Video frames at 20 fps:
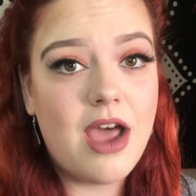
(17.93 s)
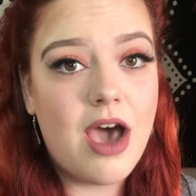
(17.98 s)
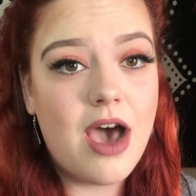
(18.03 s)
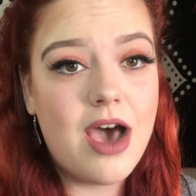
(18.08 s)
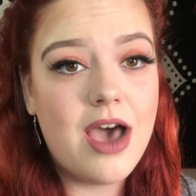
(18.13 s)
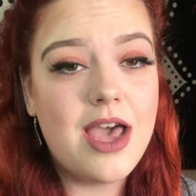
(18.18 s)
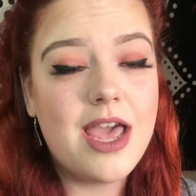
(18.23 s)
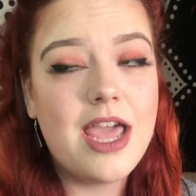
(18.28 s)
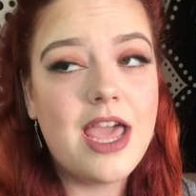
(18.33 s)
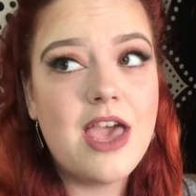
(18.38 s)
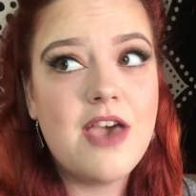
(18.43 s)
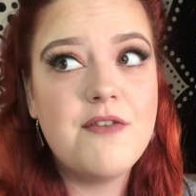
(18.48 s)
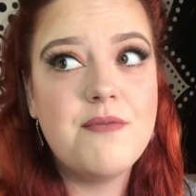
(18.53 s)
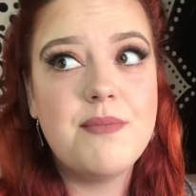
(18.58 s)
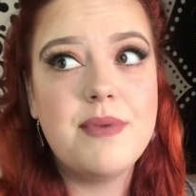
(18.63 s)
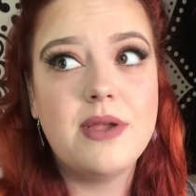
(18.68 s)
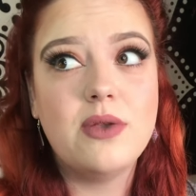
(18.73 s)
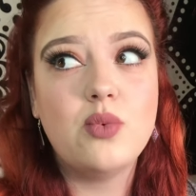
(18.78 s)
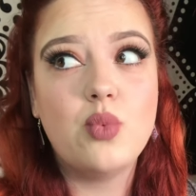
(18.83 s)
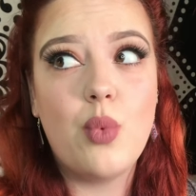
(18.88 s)
I have
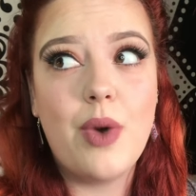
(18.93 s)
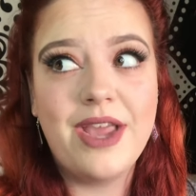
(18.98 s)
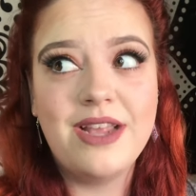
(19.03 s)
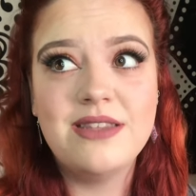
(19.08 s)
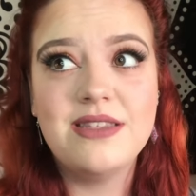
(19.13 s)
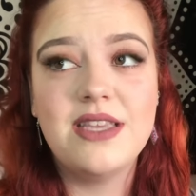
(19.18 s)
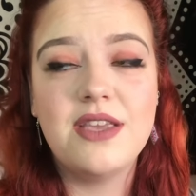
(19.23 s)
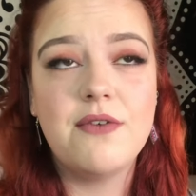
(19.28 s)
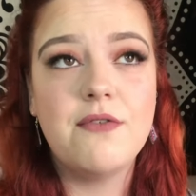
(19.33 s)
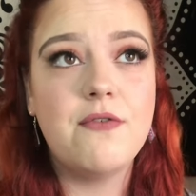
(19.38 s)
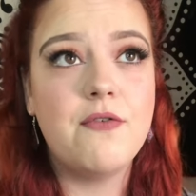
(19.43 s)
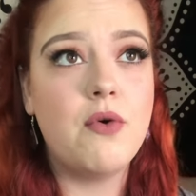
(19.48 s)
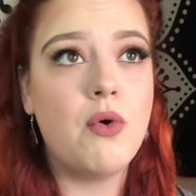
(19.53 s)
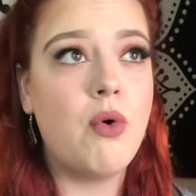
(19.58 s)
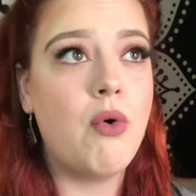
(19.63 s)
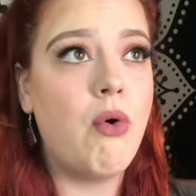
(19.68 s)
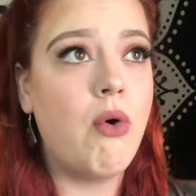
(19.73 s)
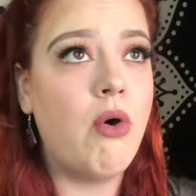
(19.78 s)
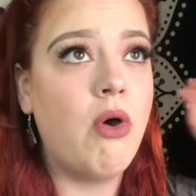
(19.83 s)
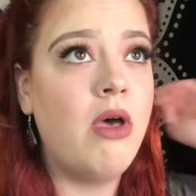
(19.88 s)
been waiting
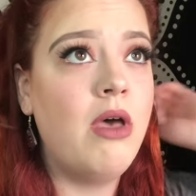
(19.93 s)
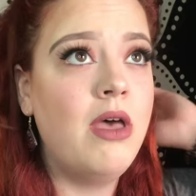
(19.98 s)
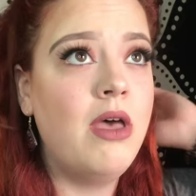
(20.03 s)
for